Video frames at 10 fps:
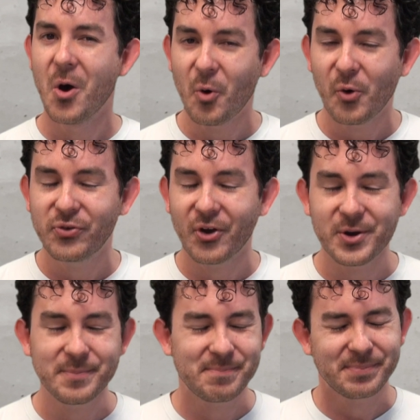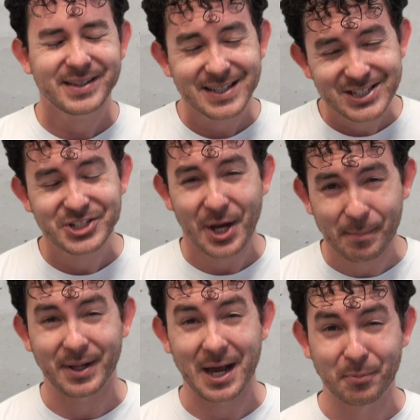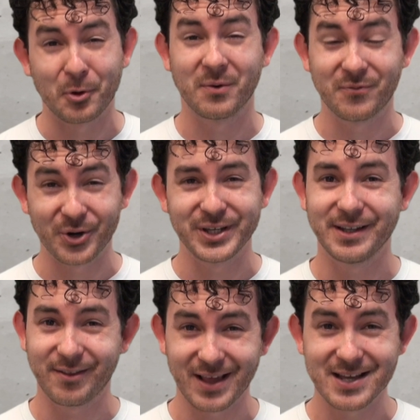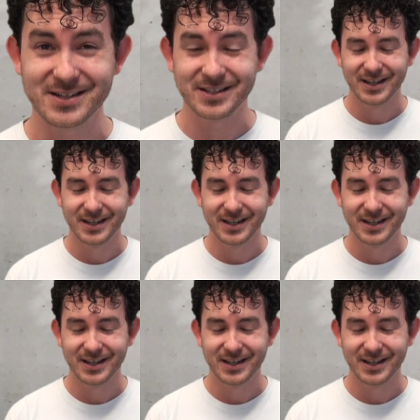Also, please check Blackboard before you hit send.